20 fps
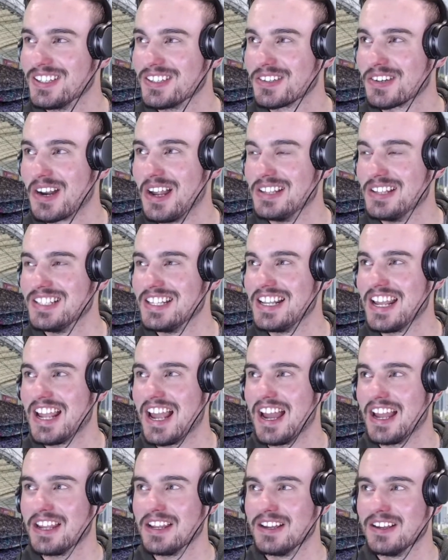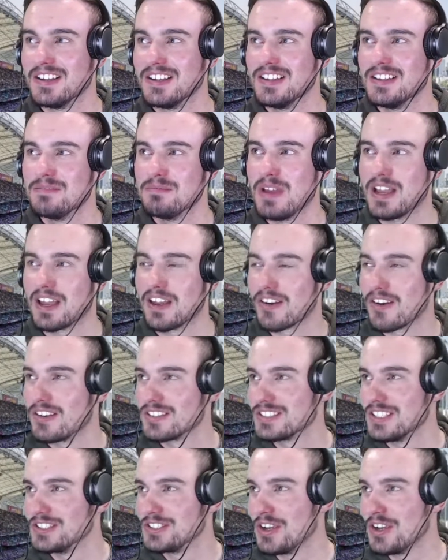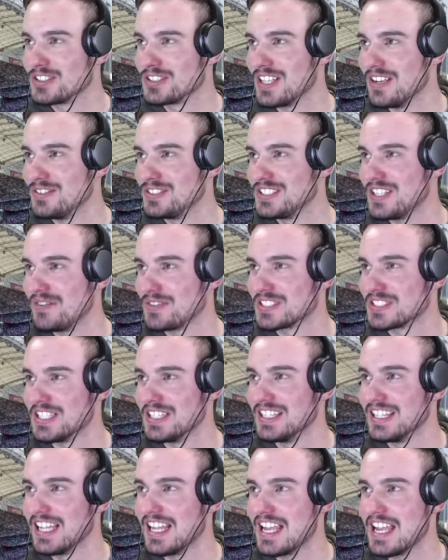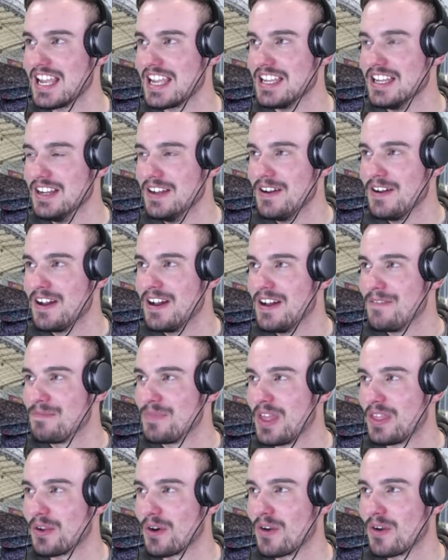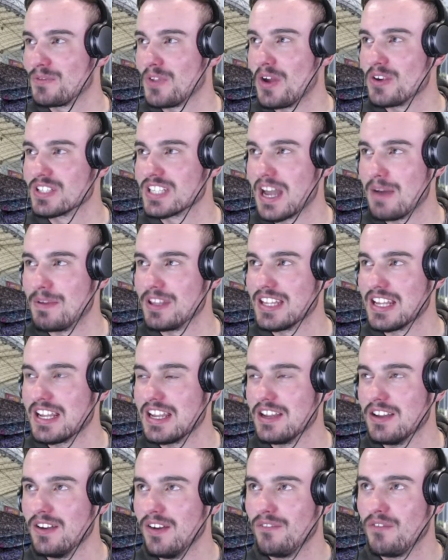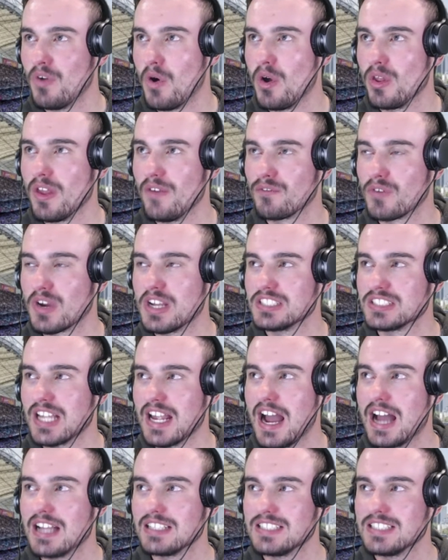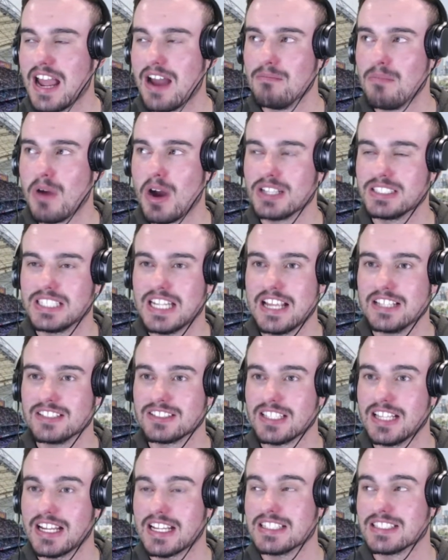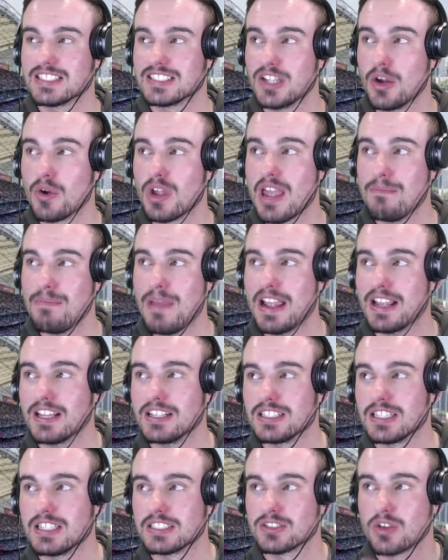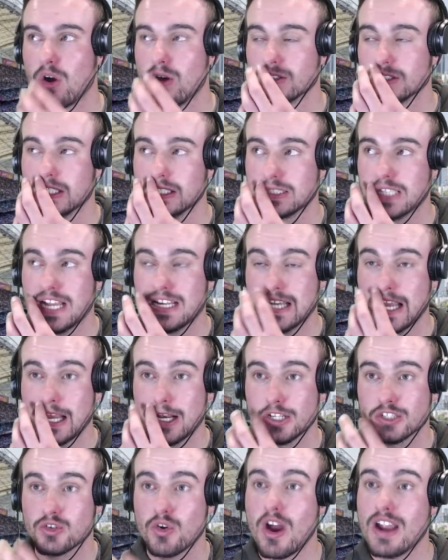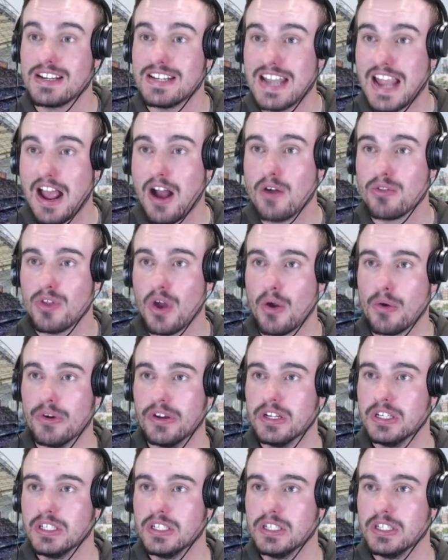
Randiri, back across to Joseph Jefferson Lee. Another offload coming there for the French. They are down by 10, so they can still get back into this contest. They need to try now, though,